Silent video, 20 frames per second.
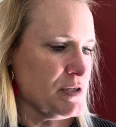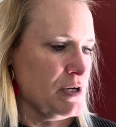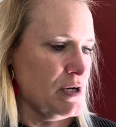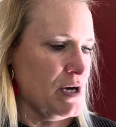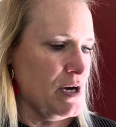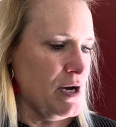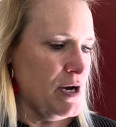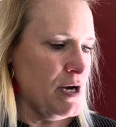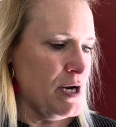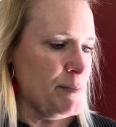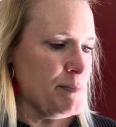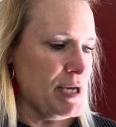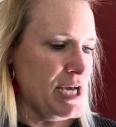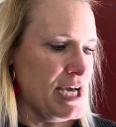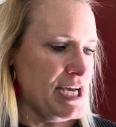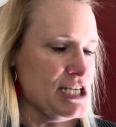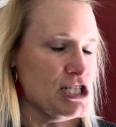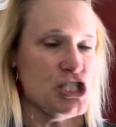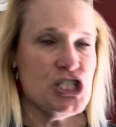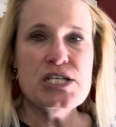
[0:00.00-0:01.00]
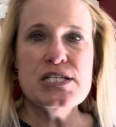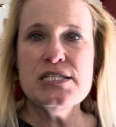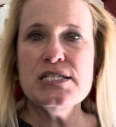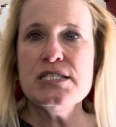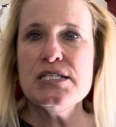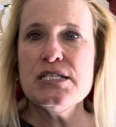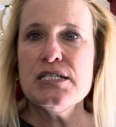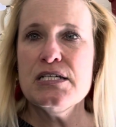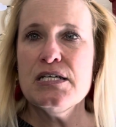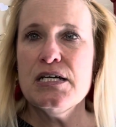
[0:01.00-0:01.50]
and
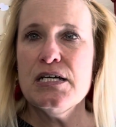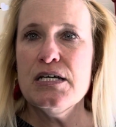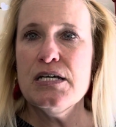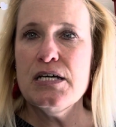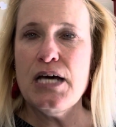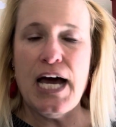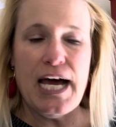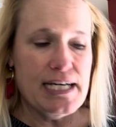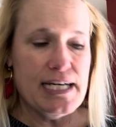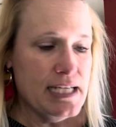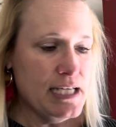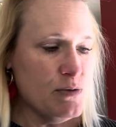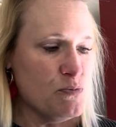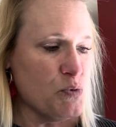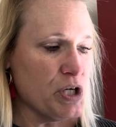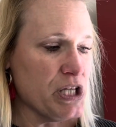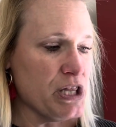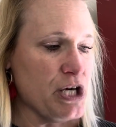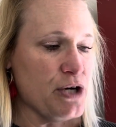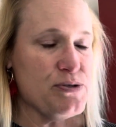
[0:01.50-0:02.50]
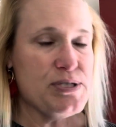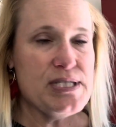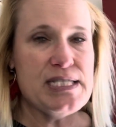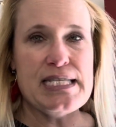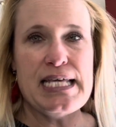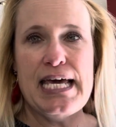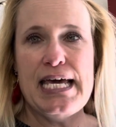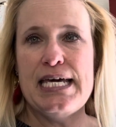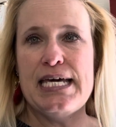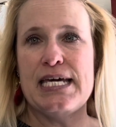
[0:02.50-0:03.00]
just, I need one of those
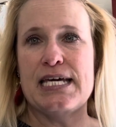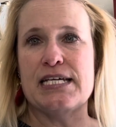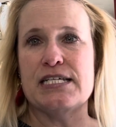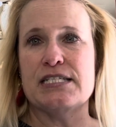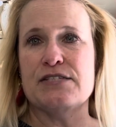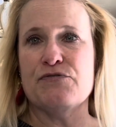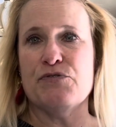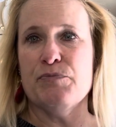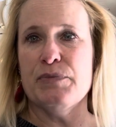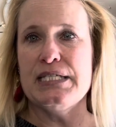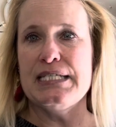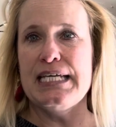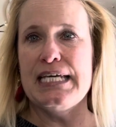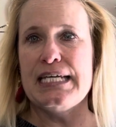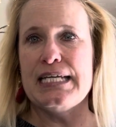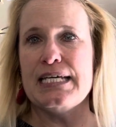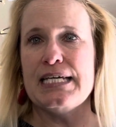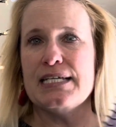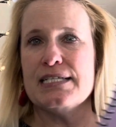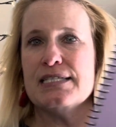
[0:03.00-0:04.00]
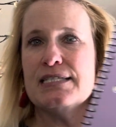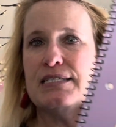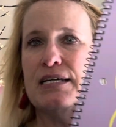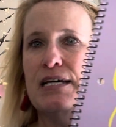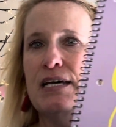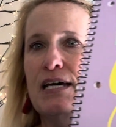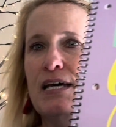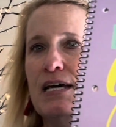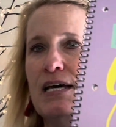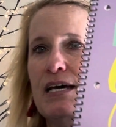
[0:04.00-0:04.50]
things from the dentist.
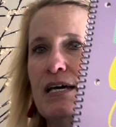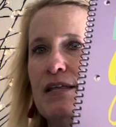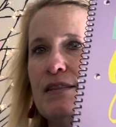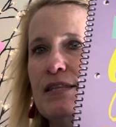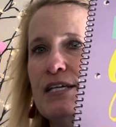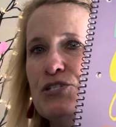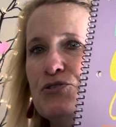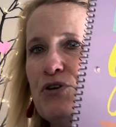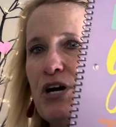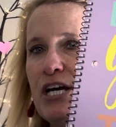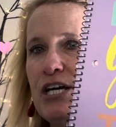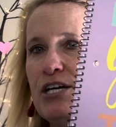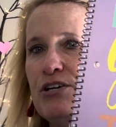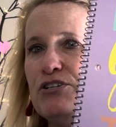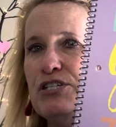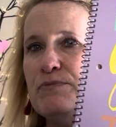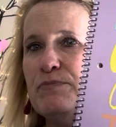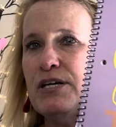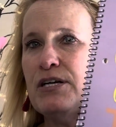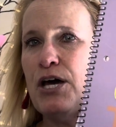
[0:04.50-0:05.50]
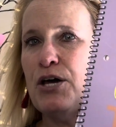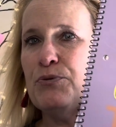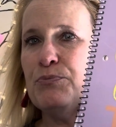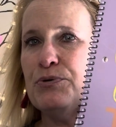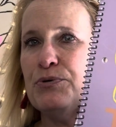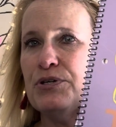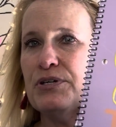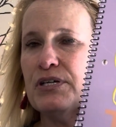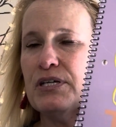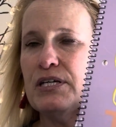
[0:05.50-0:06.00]
This right here is my
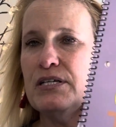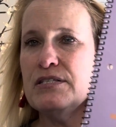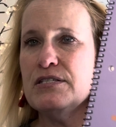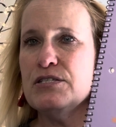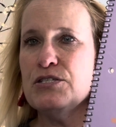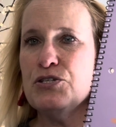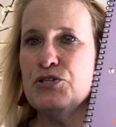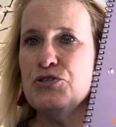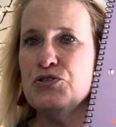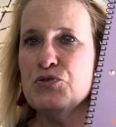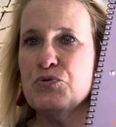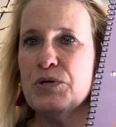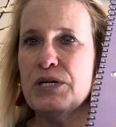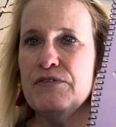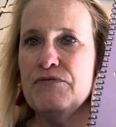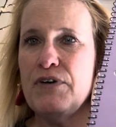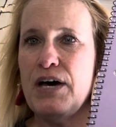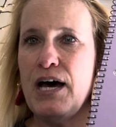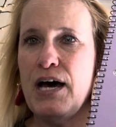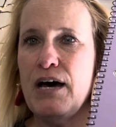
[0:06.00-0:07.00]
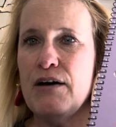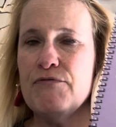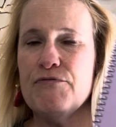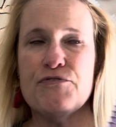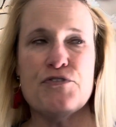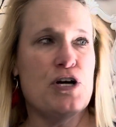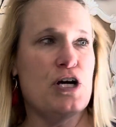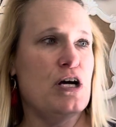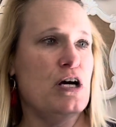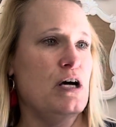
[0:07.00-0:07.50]
notebook. It's $2.25
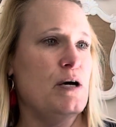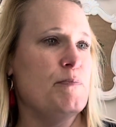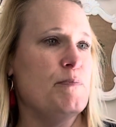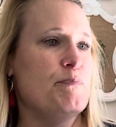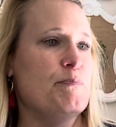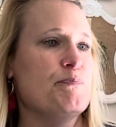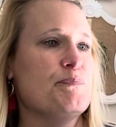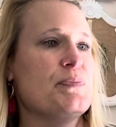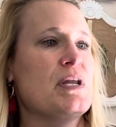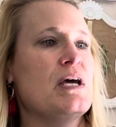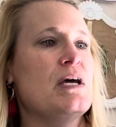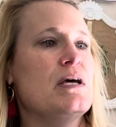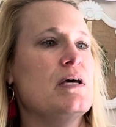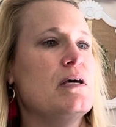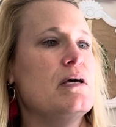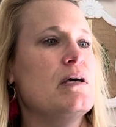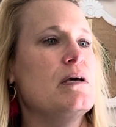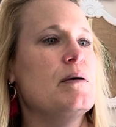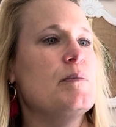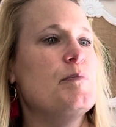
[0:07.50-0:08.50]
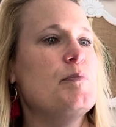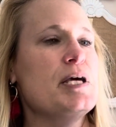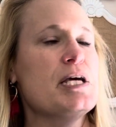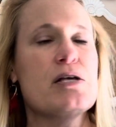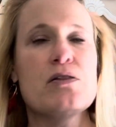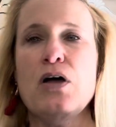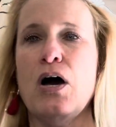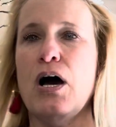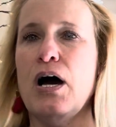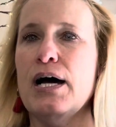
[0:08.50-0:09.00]
from Big
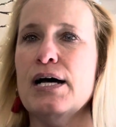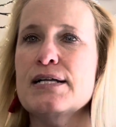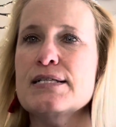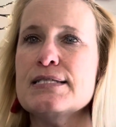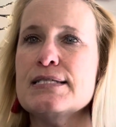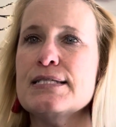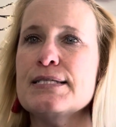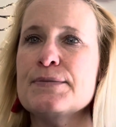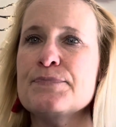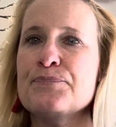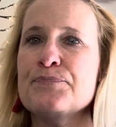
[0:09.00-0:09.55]
Lots.